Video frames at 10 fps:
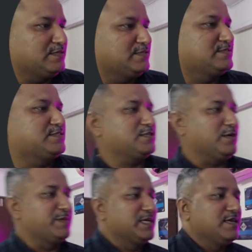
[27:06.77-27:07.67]

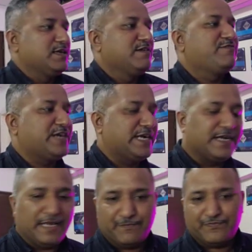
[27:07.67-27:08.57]
terminal friendly.
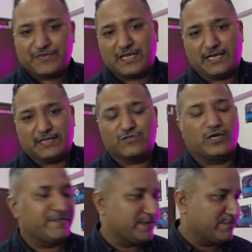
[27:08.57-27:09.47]
Like not
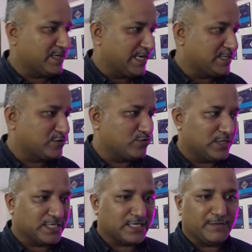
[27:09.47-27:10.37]
everyone likes to run
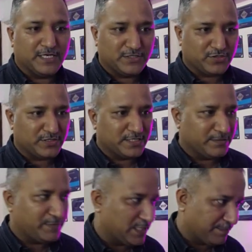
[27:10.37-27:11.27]
commands on the terminal.
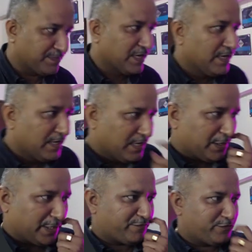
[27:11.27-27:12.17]

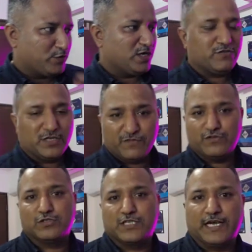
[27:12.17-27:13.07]
If you are one of those
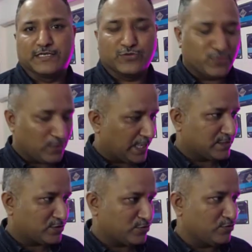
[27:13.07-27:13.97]
guys who likes
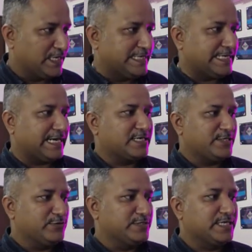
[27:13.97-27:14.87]
to interact
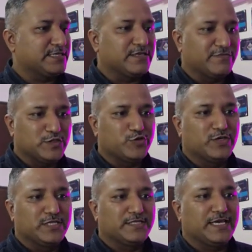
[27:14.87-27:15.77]
using the visual
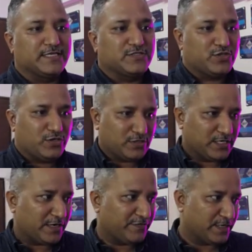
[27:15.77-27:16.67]
things or
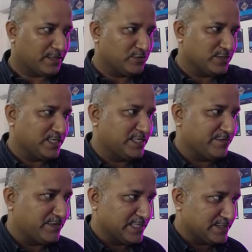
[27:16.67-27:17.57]
graphical user
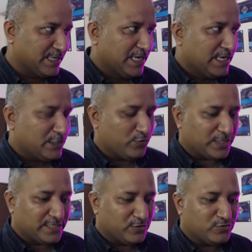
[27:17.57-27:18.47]
interface, you can
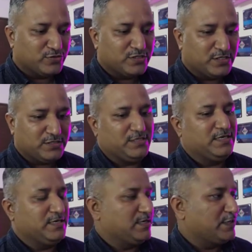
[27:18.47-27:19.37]
use
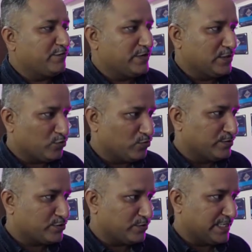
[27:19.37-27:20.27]
different tools to
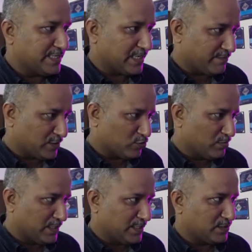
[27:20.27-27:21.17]
interact with
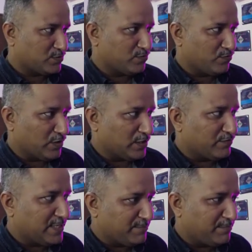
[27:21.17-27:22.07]
Kubernetes. One of
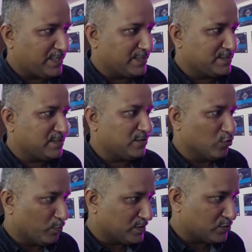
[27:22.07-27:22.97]
them is an open
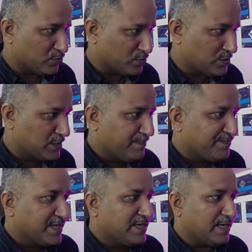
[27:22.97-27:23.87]
source
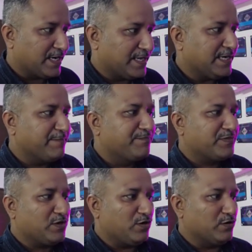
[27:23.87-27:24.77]
IDE
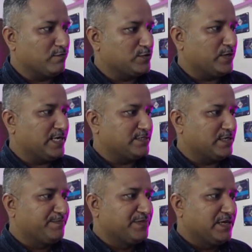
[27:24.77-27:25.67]
or visualizer,
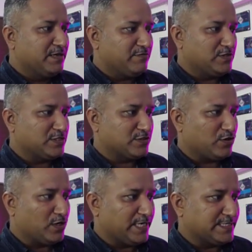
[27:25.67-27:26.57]
which is called
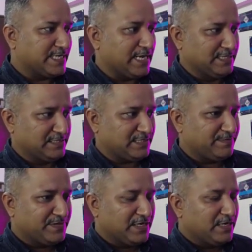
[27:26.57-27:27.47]
as Lens.
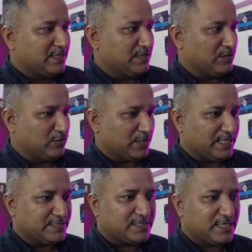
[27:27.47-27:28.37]
Now, Lens
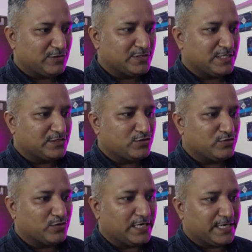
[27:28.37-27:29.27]
allows us to
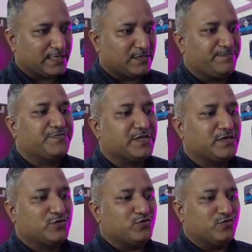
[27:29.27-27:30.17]
connect
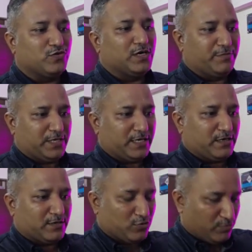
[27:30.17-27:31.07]
to a particular
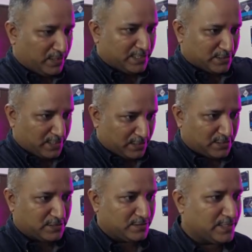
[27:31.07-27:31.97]
Kubernetes
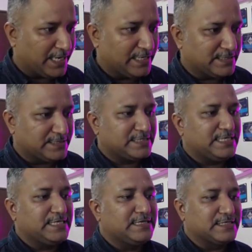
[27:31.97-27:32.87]
cluster and see
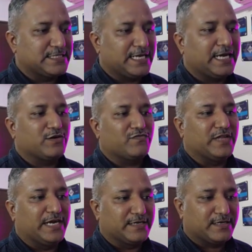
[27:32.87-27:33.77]
the state of that
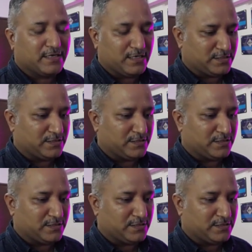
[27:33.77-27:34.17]
cluster.